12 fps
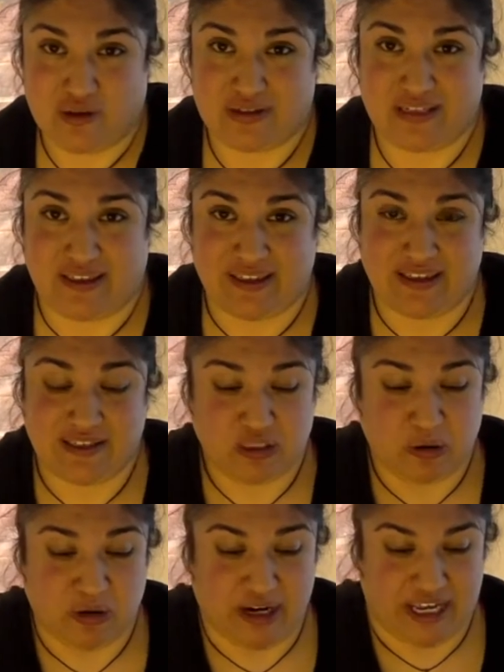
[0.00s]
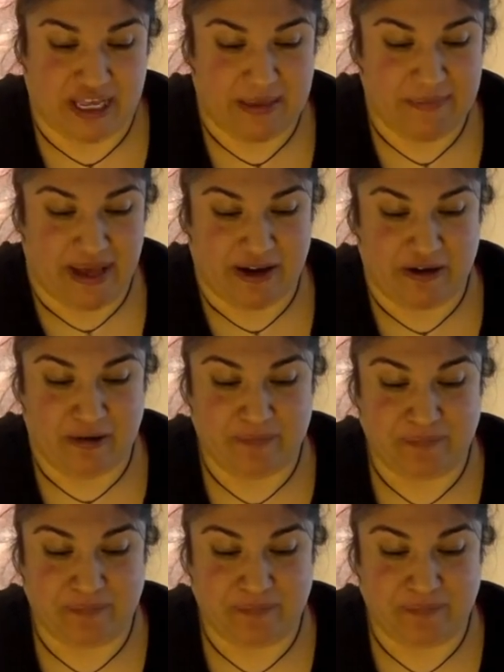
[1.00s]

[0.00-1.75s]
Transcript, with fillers: telling a story about